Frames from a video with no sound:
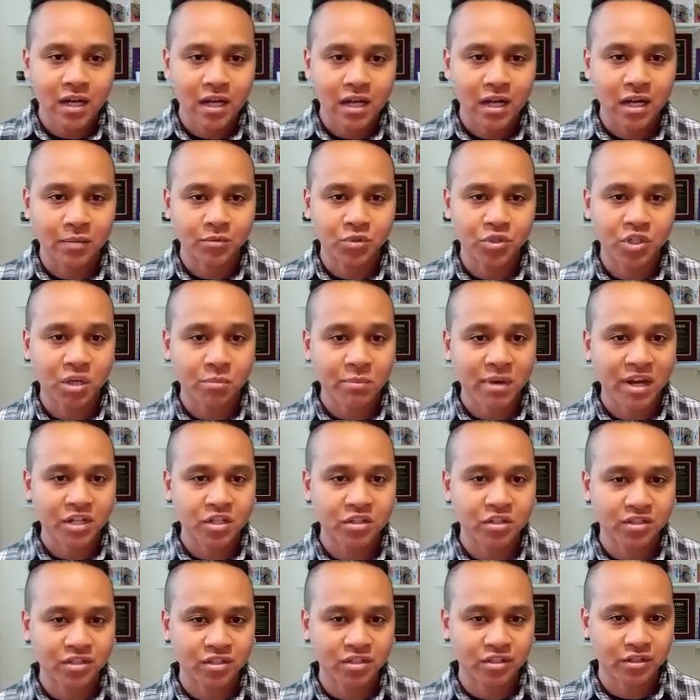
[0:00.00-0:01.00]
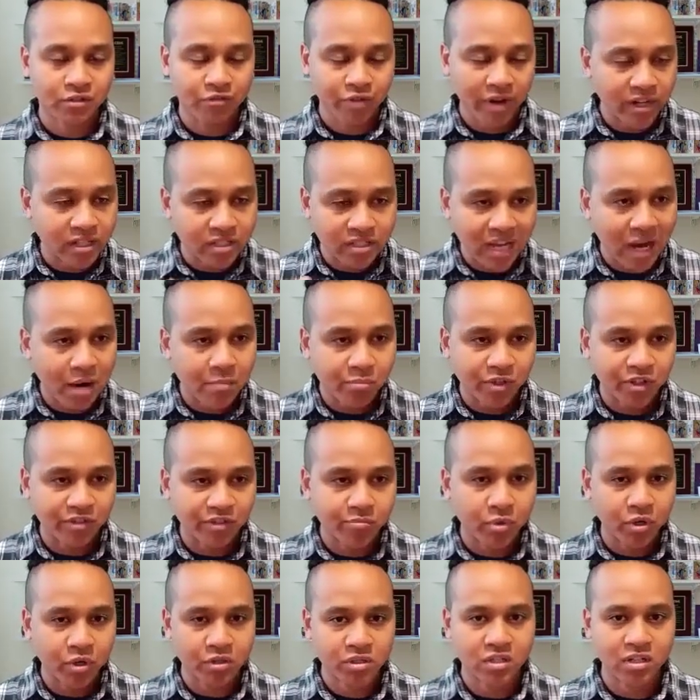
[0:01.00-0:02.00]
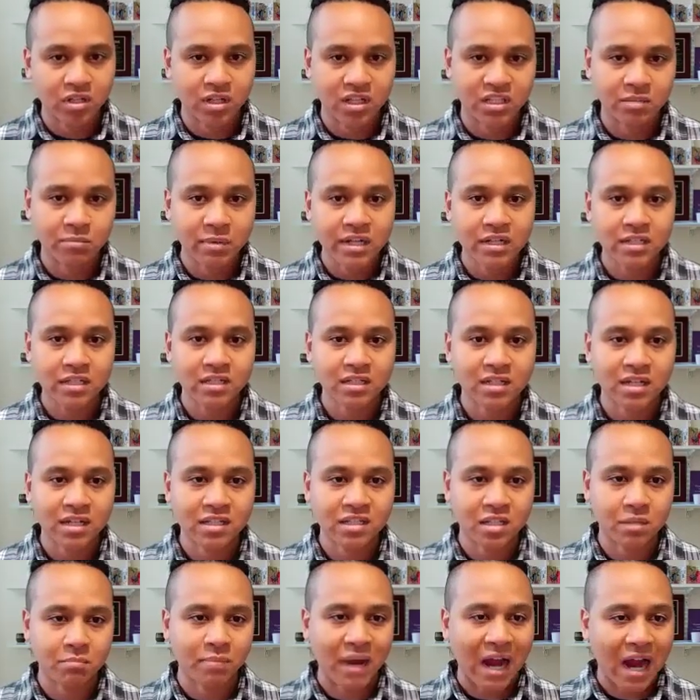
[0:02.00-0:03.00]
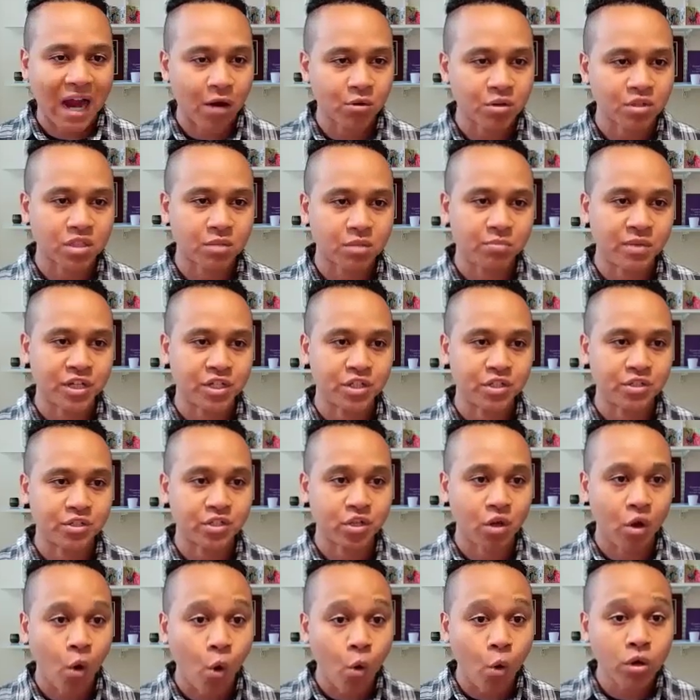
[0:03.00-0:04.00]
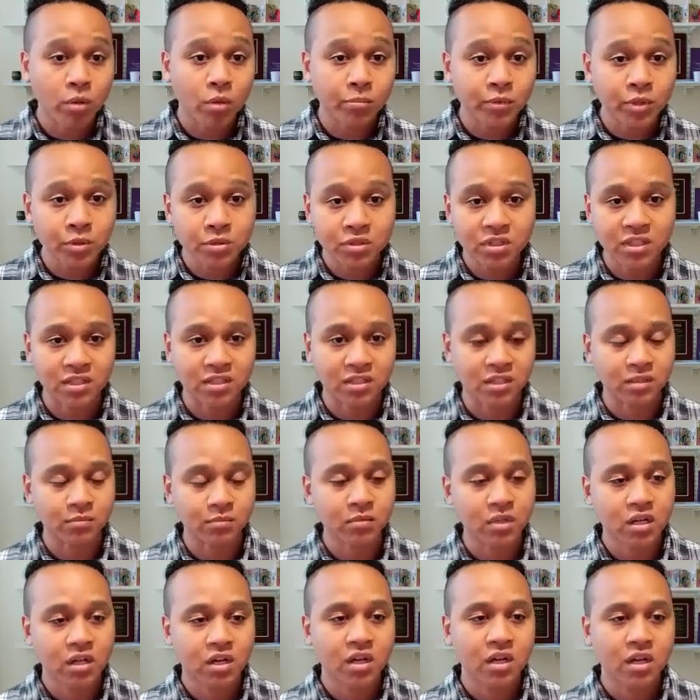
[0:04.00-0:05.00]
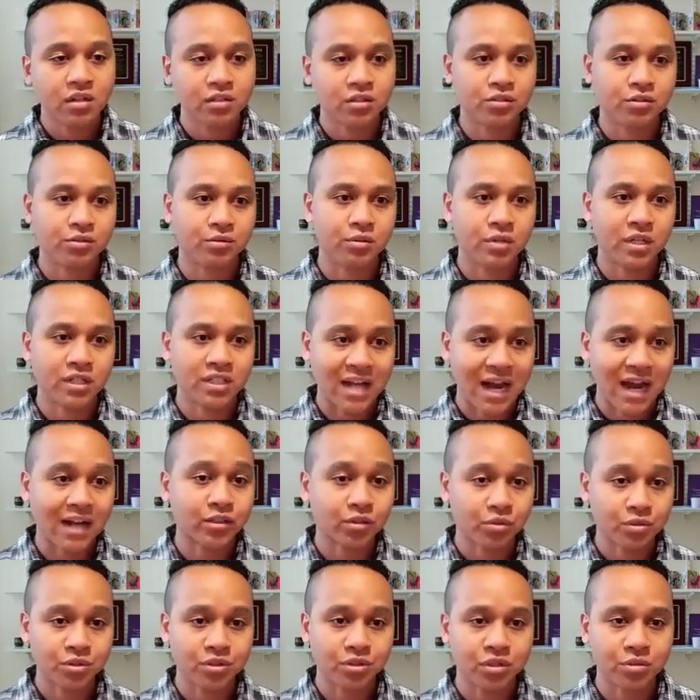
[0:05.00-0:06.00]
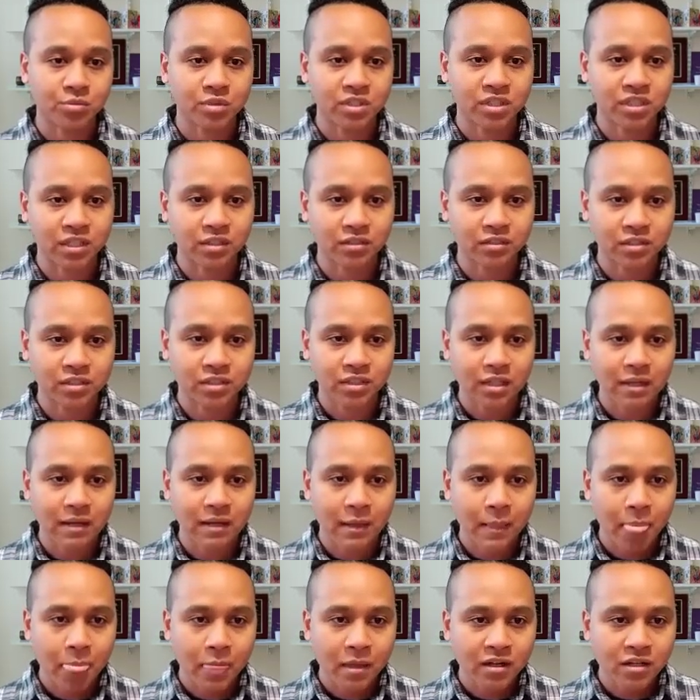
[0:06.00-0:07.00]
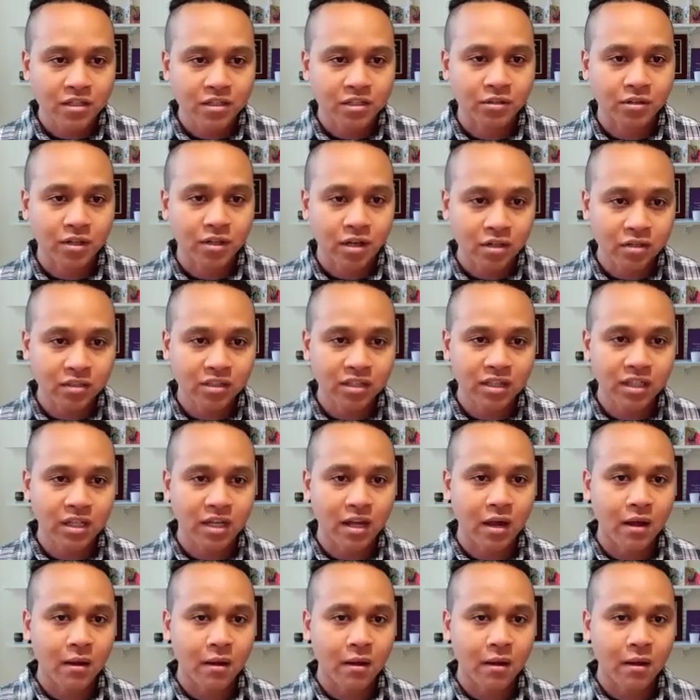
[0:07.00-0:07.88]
So you can imagine this is a great example of personalized medicine as it empowers the patient's own immune system to attack those tumor cells. So currently,